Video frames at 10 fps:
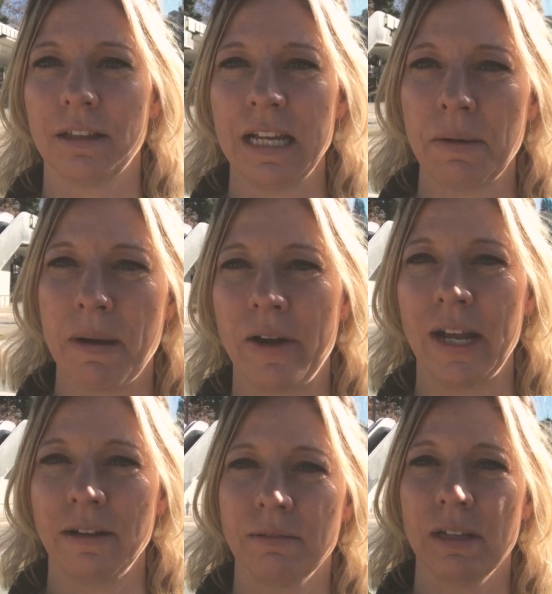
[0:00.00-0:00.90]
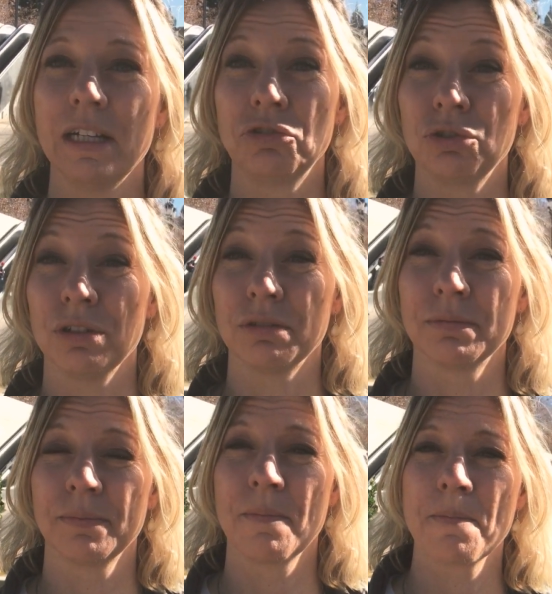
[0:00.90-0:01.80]
think about it, it's true.
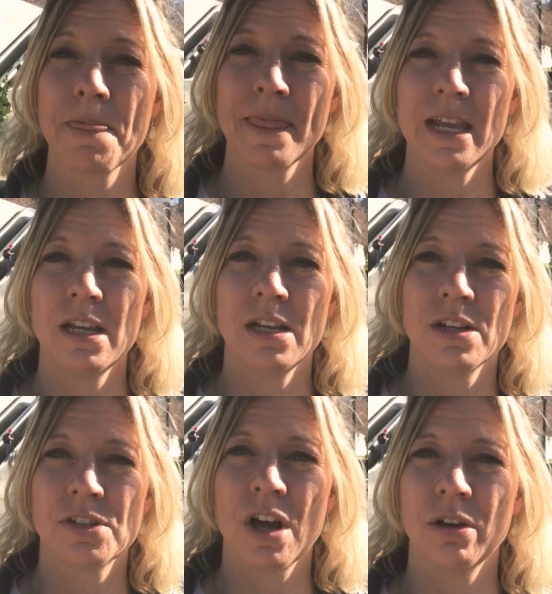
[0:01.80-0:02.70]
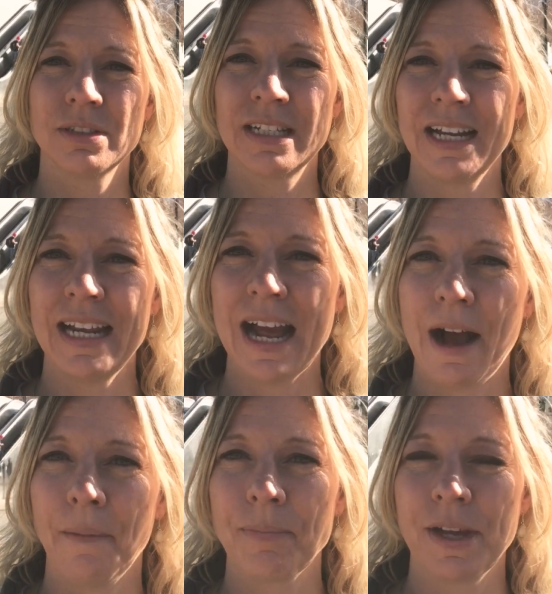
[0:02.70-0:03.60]
So signing
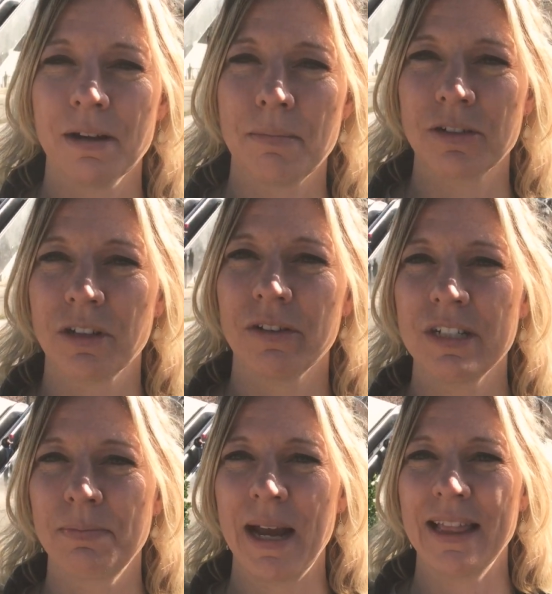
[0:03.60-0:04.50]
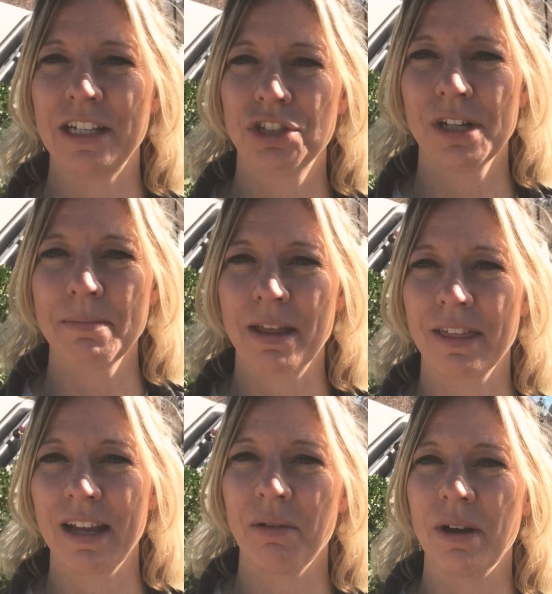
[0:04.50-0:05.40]
out here in Barcelona, Spain, that's Sherry
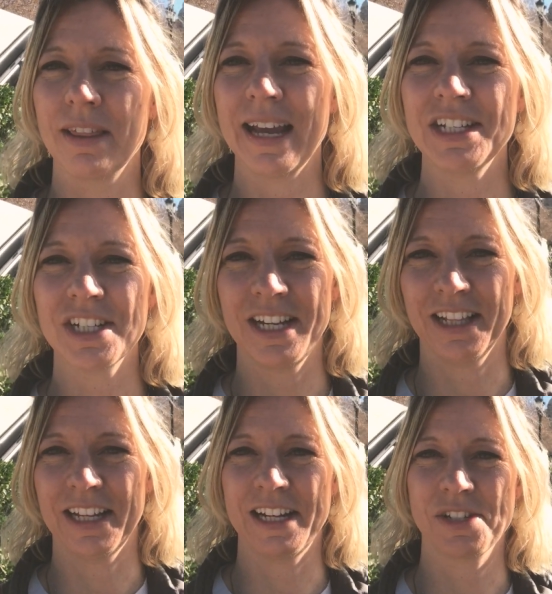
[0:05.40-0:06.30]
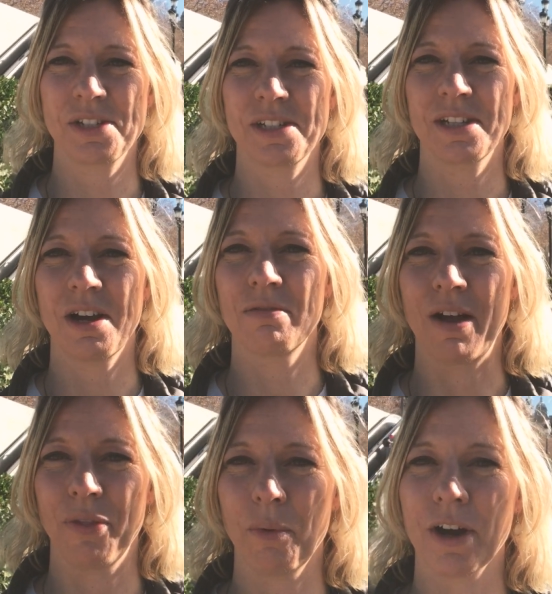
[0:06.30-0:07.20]
Methling with Ancient Healings
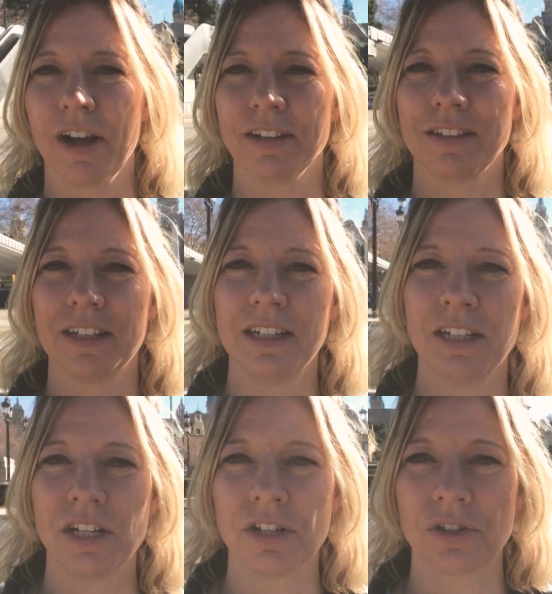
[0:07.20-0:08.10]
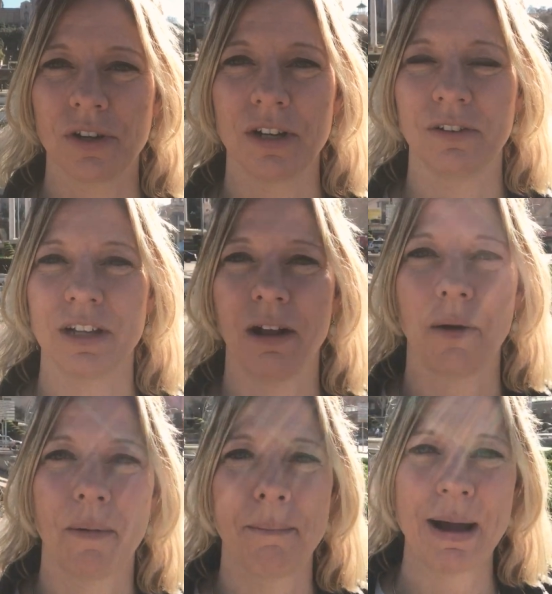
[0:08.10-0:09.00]
Around the World. Show you a
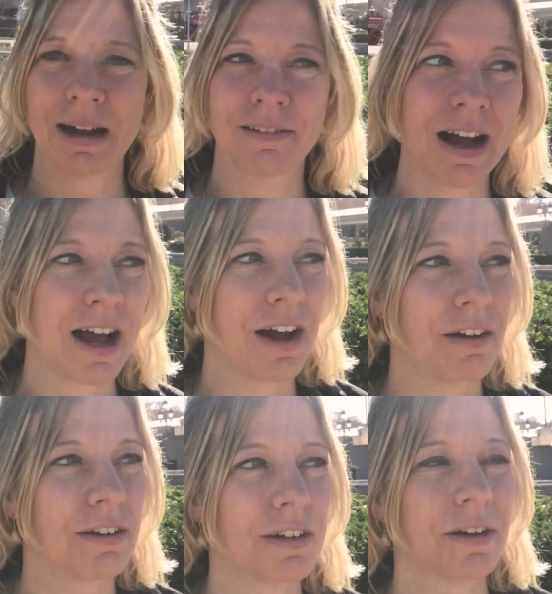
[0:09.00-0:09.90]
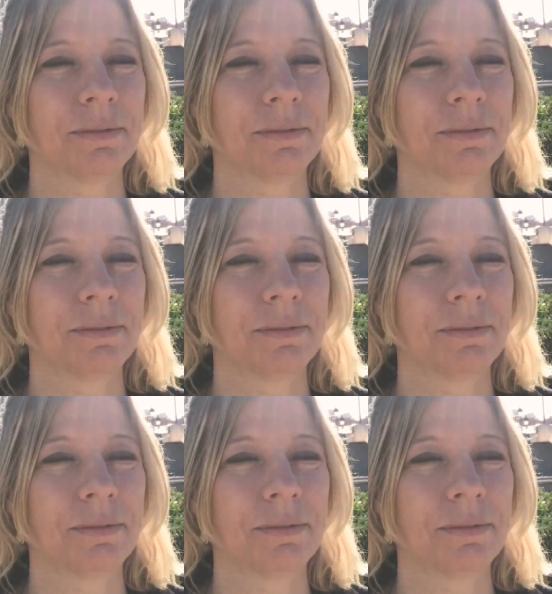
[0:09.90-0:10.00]
little background.